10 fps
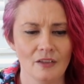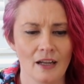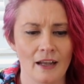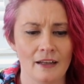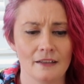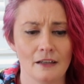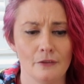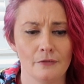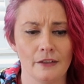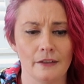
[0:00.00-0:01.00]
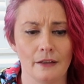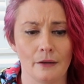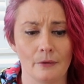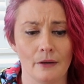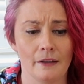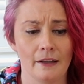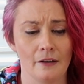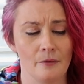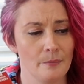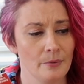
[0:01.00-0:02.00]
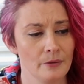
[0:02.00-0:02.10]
And hopefully they will help